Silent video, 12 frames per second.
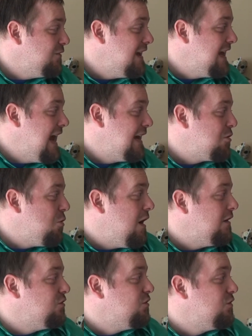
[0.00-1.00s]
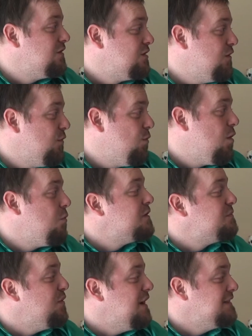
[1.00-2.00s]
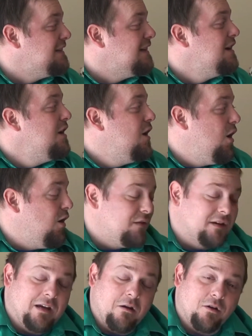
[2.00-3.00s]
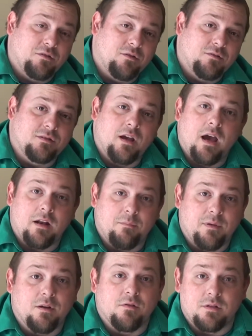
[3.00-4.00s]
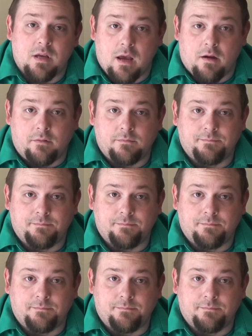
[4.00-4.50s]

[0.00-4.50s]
They got to go out and do the Civil War, which brings in all the characters on a bigger scale.